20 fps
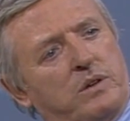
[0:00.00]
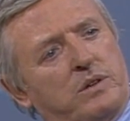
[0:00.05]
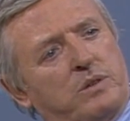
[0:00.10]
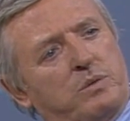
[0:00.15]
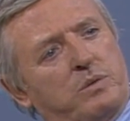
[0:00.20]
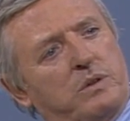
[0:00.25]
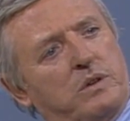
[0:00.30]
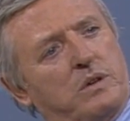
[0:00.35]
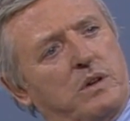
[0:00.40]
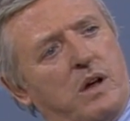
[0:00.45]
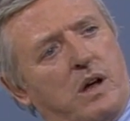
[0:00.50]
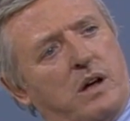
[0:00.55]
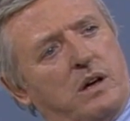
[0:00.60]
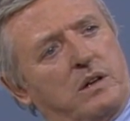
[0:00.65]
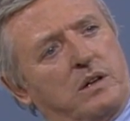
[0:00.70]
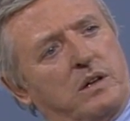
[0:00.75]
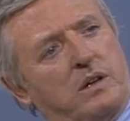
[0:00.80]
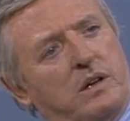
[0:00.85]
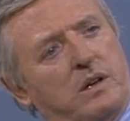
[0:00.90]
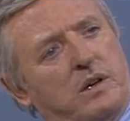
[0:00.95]
This would
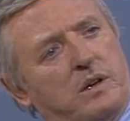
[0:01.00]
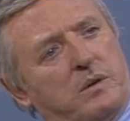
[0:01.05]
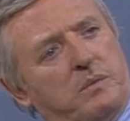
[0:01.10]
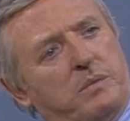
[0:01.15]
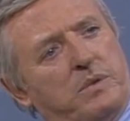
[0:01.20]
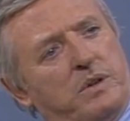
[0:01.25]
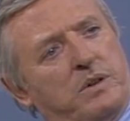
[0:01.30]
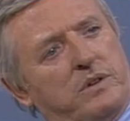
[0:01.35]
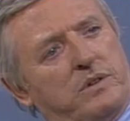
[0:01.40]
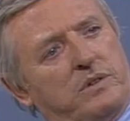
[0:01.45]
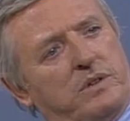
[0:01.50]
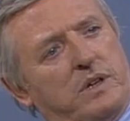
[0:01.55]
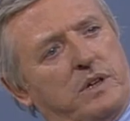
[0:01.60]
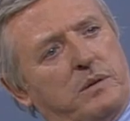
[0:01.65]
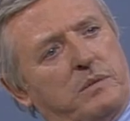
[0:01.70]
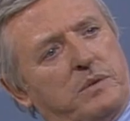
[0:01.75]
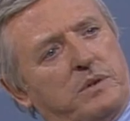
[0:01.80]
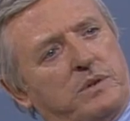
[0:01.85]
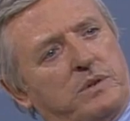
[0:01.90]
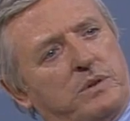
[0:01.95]
not be the
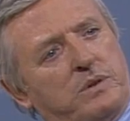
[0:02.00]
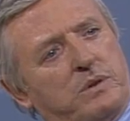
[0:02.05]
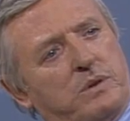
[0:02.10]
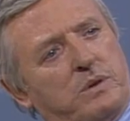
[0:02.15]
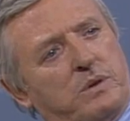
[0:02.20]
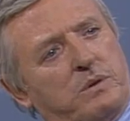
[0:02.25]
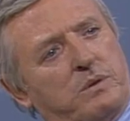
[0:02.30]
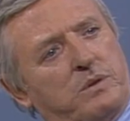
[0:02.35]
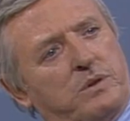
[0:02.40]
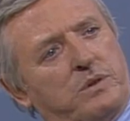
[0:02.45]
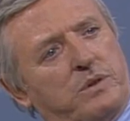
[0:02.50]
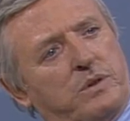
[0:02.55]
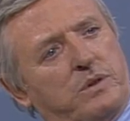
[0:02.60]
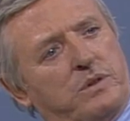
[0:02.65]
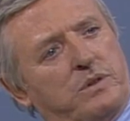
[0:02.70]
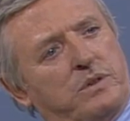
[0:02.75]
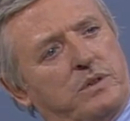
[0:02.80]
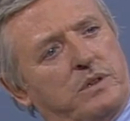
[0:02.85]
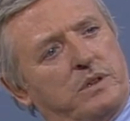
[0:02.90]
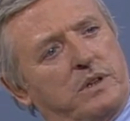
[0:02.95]
same as your research
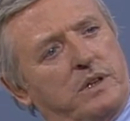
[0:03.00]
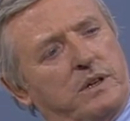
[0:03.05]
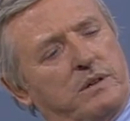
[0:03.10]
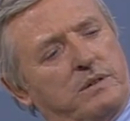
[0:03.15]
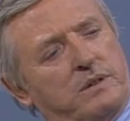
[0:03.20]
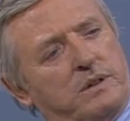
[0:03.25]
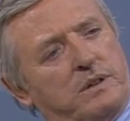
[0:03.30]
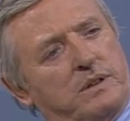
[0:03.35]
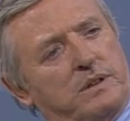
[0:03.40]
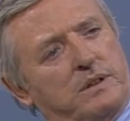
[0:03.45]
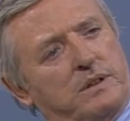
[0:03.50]
has indicated, would it?